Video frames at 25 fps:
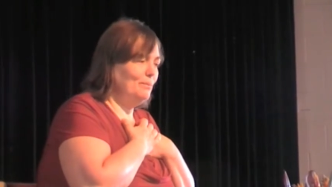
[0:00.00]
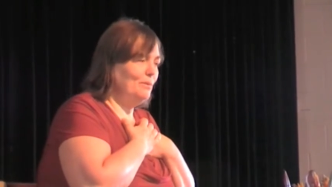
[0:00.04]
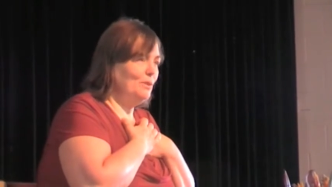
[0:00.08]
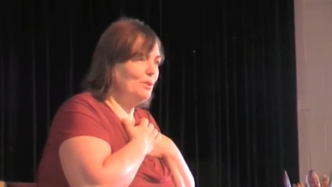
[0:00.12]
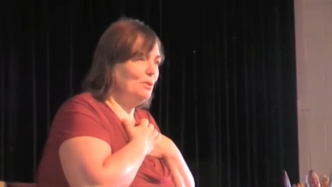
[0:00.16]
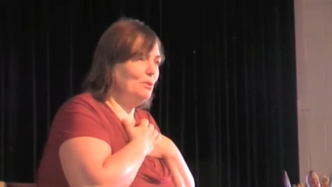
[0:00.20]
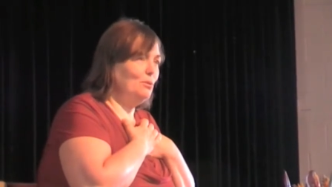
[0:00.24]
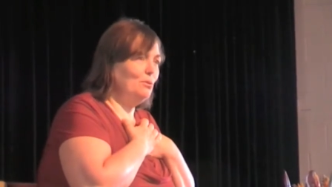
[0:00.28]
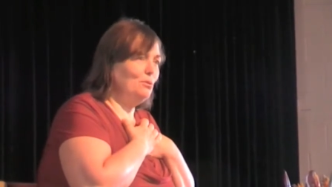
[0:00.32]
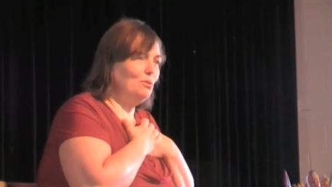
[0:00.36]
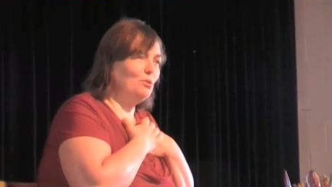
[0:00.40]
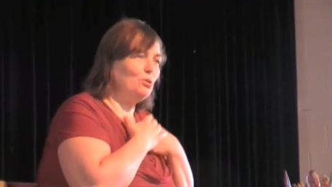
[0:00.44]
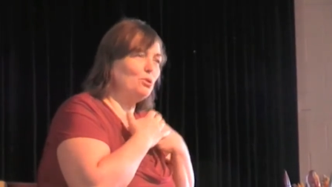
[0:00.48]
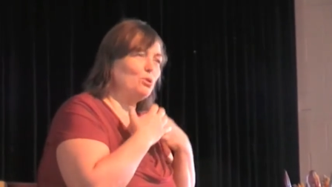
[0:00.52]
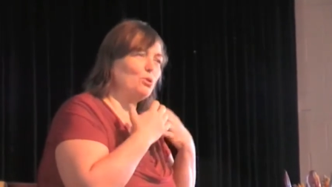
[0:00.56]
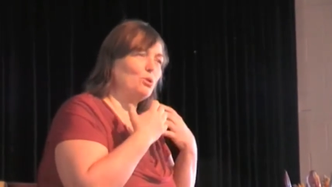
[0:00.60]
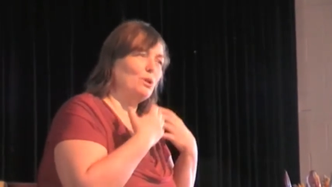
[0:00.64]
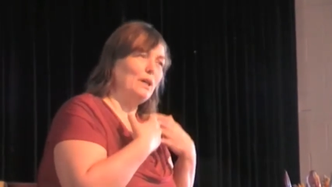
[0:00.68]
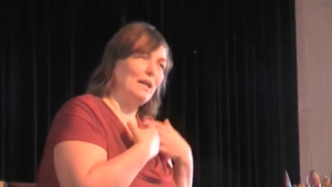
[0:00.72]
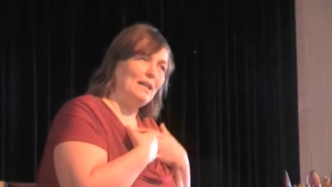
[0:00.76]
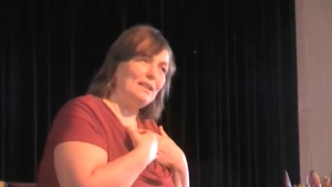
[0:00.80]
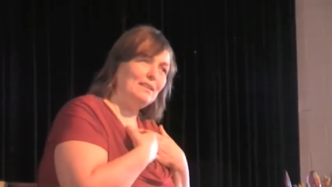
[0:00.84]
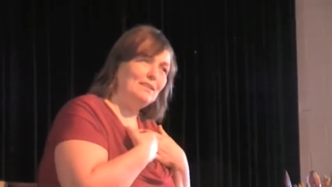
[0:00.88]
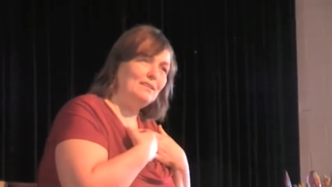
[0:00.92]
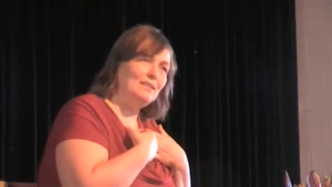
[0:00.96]
to
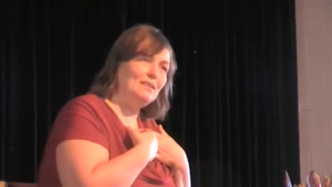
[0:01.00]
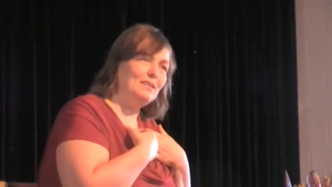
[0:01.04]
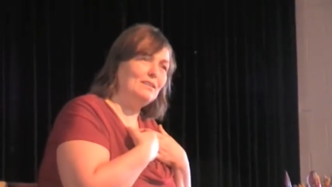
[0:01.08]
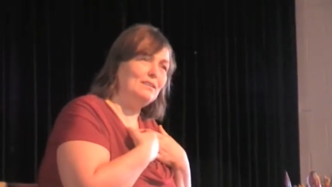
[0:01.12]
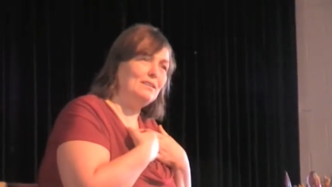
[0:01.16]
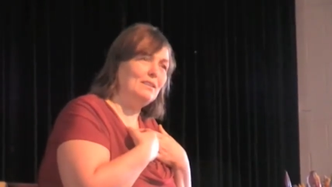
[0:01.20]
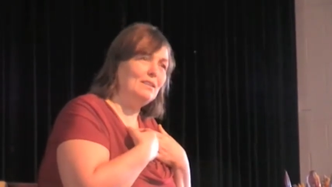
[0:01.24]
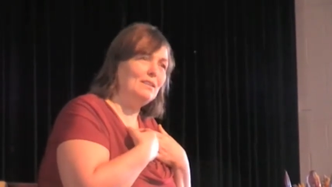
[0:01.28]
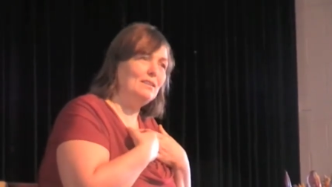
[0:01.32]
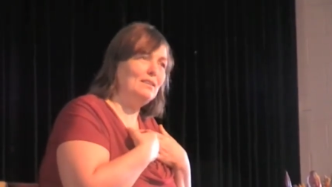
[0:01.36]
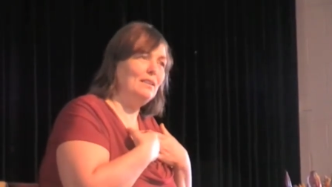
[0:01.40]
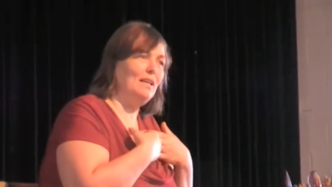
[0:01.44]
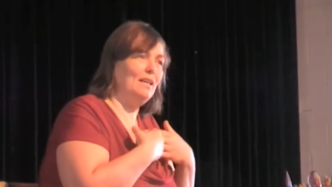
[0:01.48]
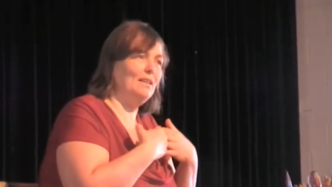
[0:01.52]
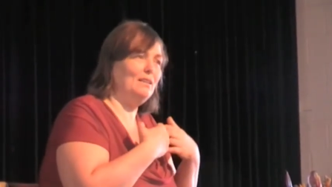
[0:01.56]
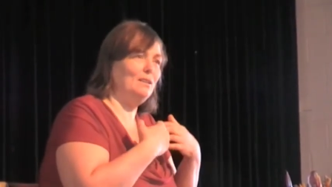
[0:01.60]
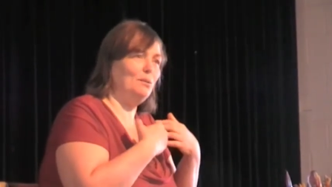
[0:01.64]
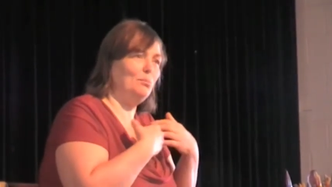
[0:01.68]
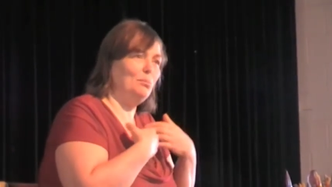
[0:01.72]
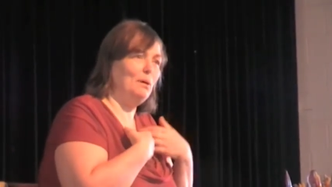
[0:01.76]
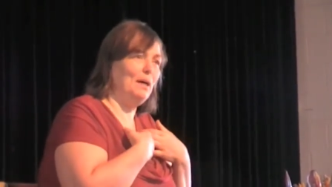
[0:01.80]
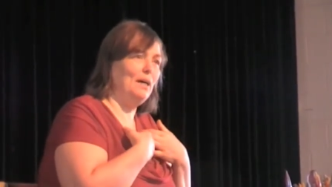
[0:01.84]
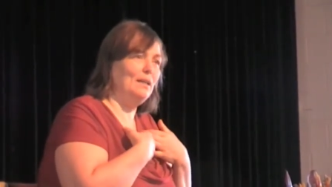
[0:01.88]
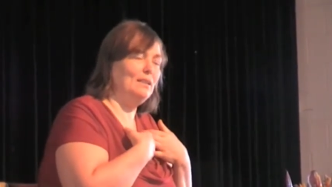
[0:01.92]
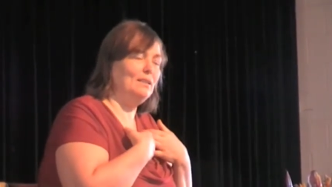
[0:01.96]
trust that the
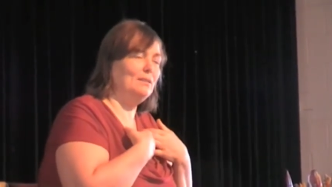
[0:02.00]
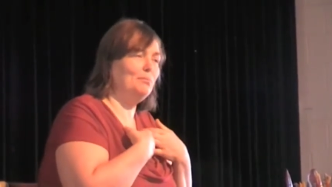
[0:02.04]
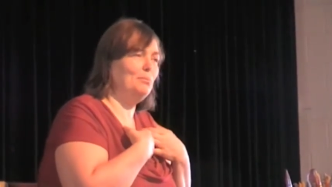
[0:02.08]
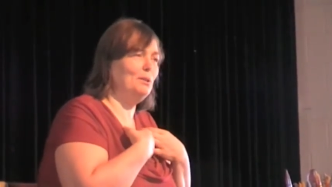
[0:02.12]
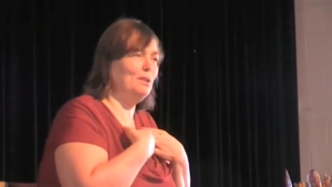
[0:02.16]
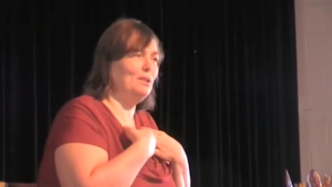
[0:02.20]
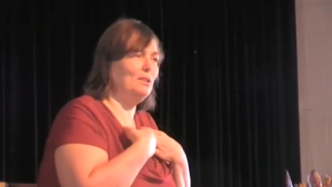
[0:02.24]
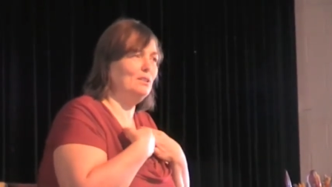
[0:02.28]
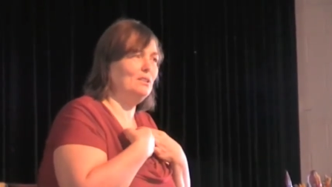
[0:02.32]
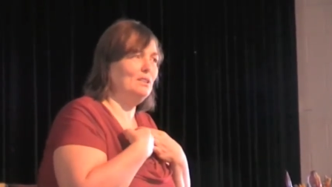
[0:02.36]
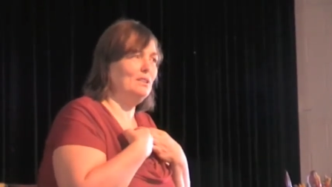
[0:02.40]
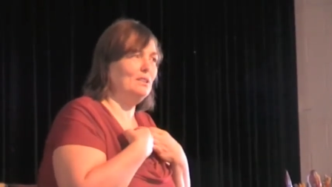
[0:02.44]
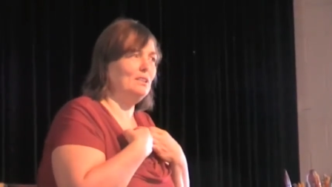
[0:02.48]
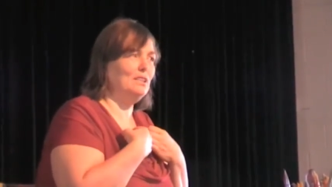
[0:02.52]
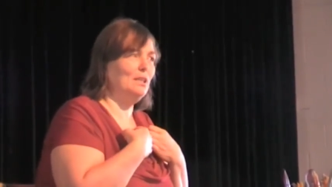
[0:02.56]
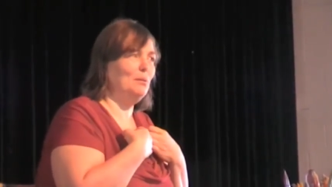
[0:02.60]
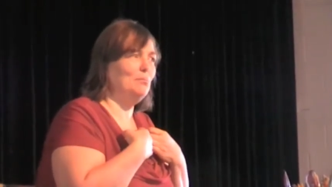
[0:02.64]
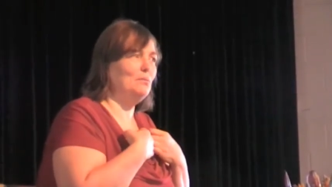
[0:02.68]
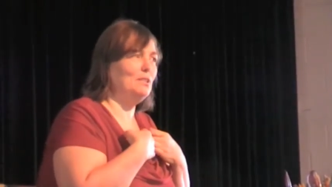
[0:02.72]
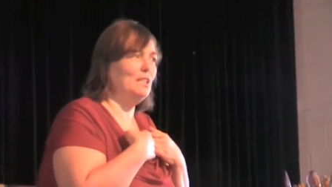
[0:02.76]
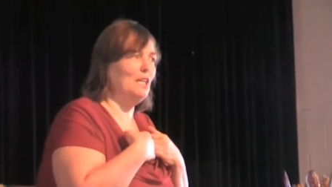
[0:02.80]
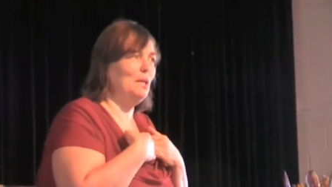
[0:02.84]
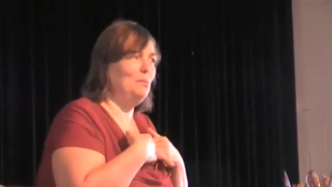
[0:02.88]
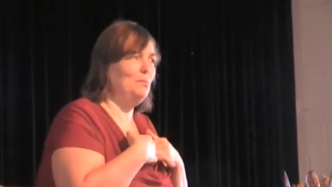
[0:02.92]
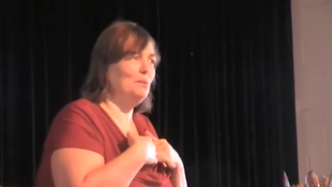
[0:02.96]
body, because
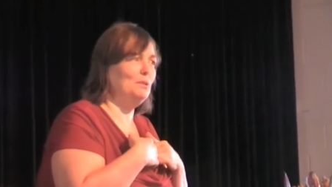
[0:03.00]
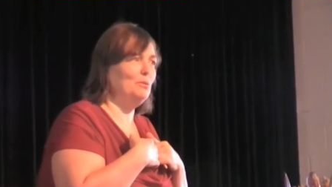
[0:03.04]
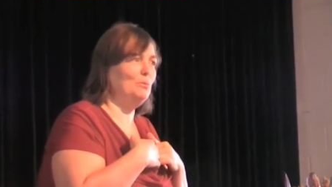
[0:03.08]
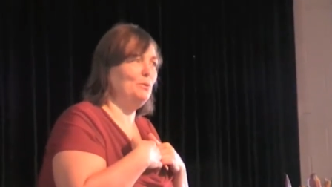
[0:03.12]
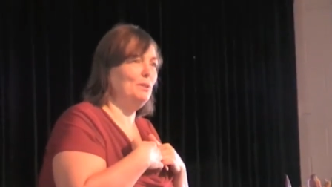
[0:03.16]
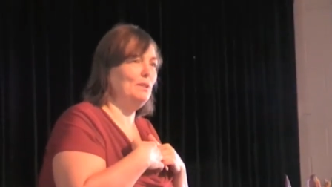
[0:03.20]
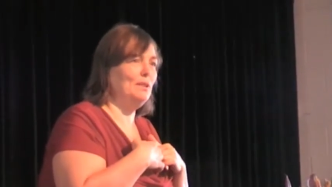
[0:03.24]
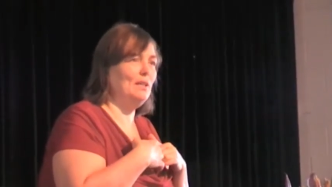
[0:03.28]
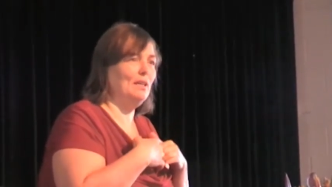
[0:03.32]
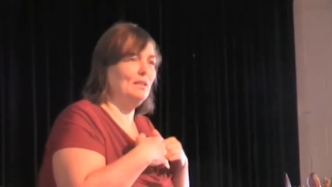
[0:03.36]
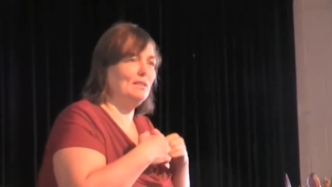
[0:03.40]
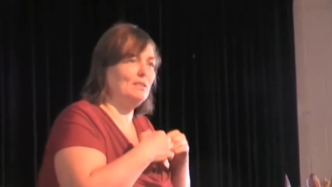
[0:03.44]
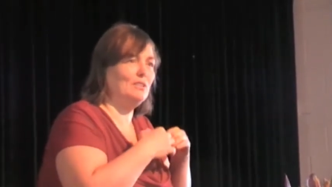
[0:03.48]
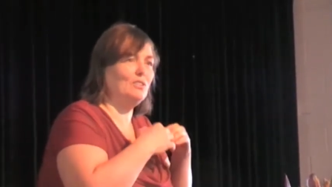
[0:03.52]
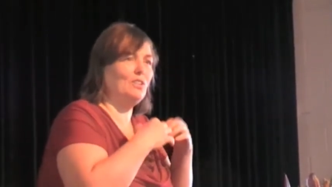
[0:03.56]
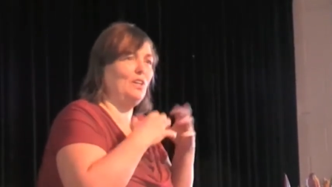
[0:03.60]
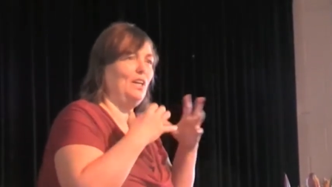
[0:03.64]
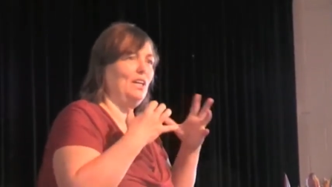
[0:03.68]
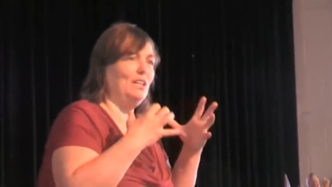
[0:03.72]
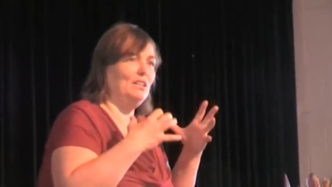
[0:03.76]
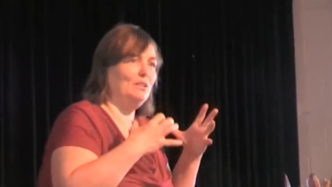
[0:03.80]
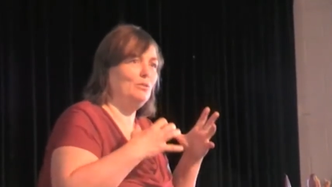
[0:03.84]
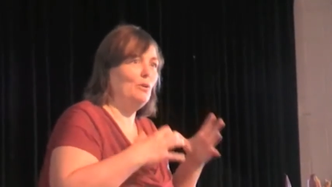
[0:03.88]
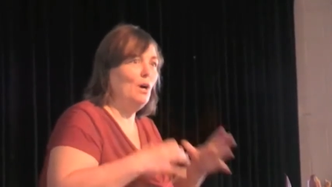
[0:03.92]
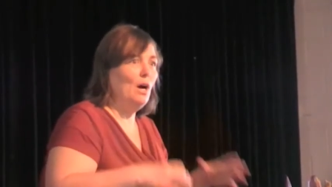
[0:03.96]
sometimes we get
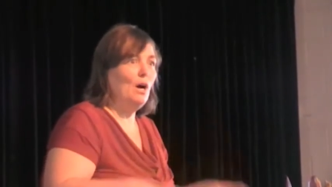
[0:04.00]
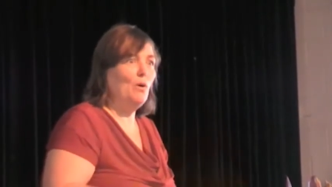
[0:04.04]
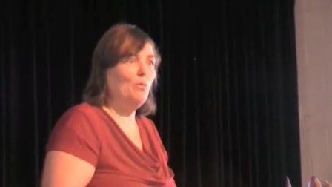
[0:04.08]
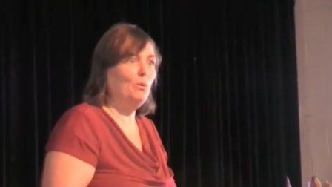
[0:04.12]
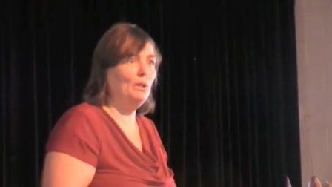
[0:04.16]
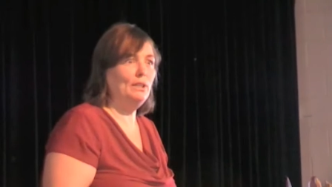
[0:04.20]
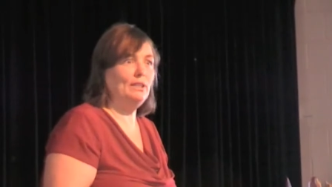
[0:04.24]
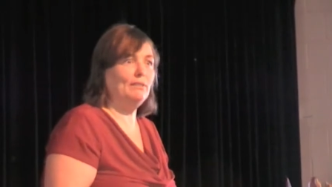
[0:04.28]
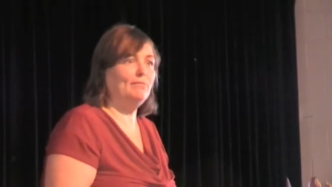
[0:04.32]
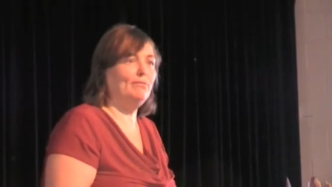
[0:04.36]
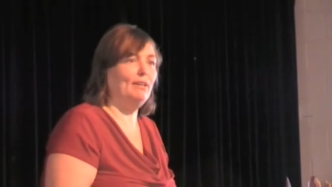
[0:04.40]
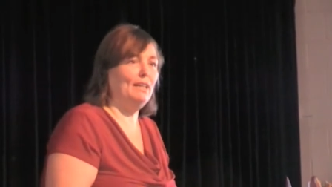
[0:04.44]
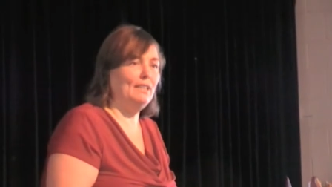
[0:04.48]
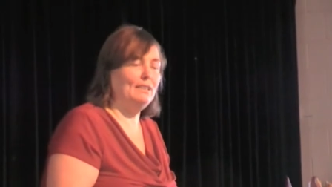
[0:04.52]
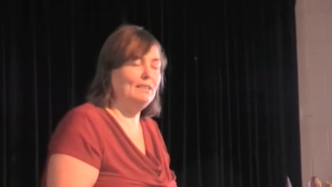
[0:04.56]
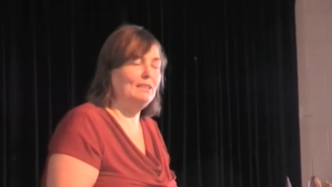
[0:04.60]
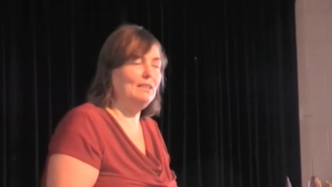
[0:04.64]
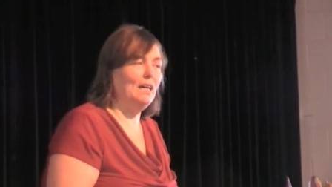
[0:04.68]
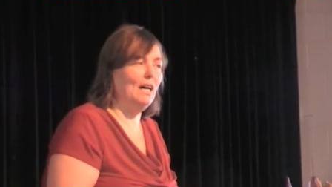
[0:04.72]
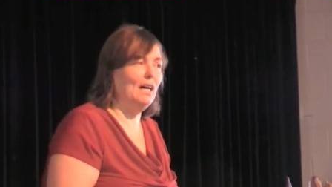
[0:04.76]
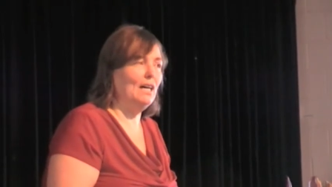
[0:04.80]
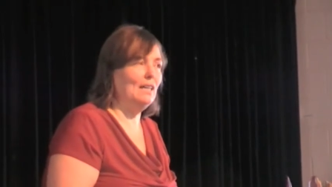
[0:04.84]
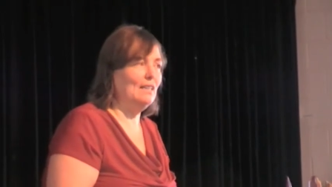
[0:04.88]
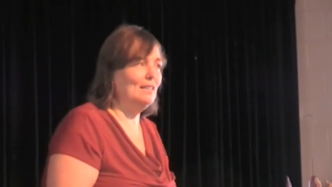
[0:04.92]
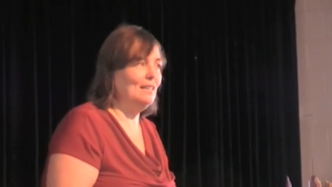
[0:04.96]
scared, what if I
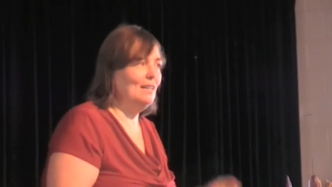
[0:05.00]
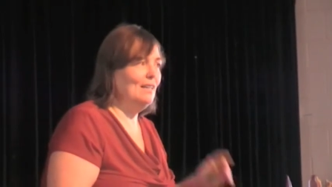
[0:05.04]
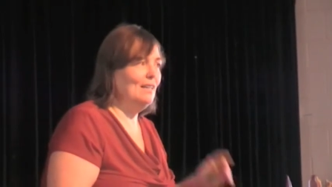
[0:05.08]
die?